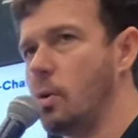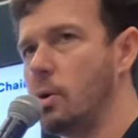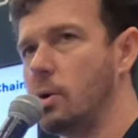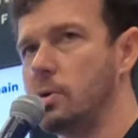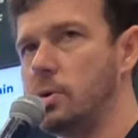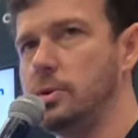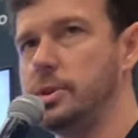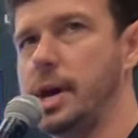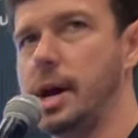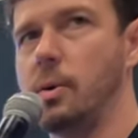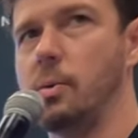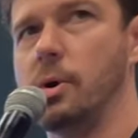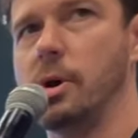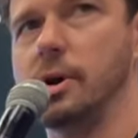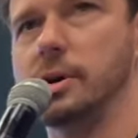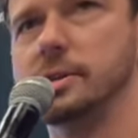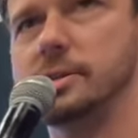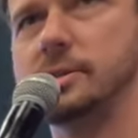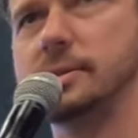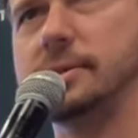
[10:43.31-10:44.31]
Oracle
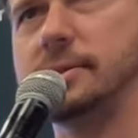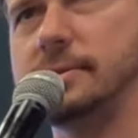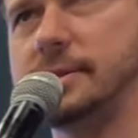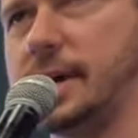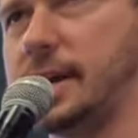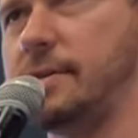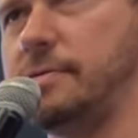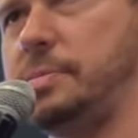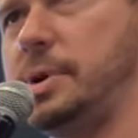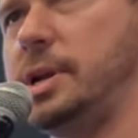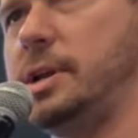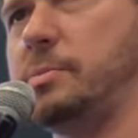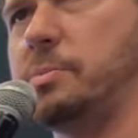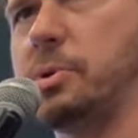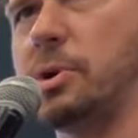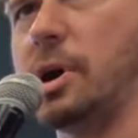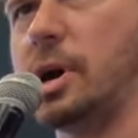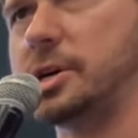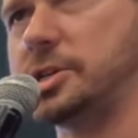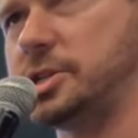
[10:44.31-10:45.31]
networks that have been in
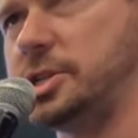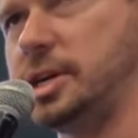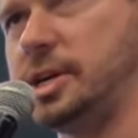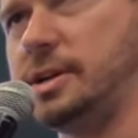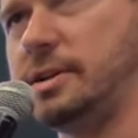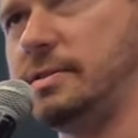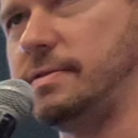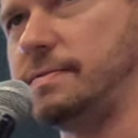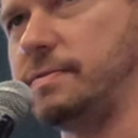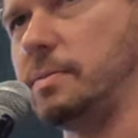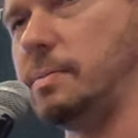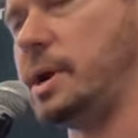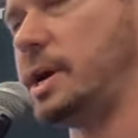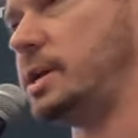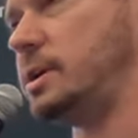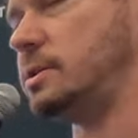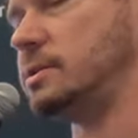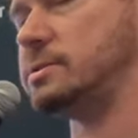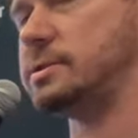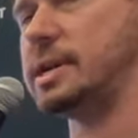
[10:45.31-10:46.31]
production for
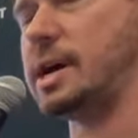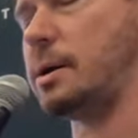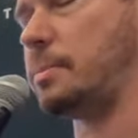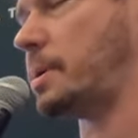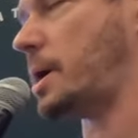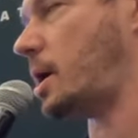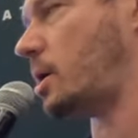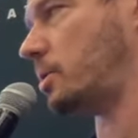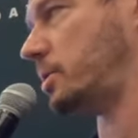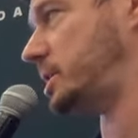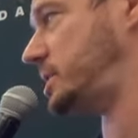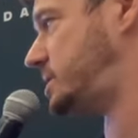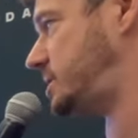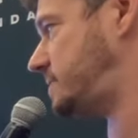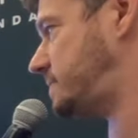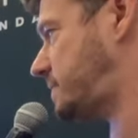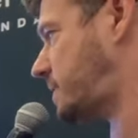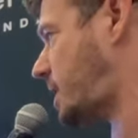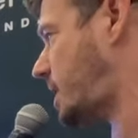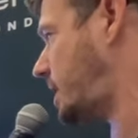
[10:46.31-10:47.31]
many years now powering
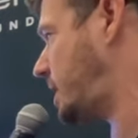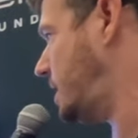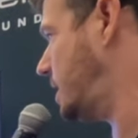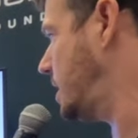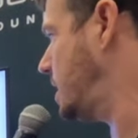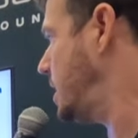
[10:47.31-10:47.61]
DeFi.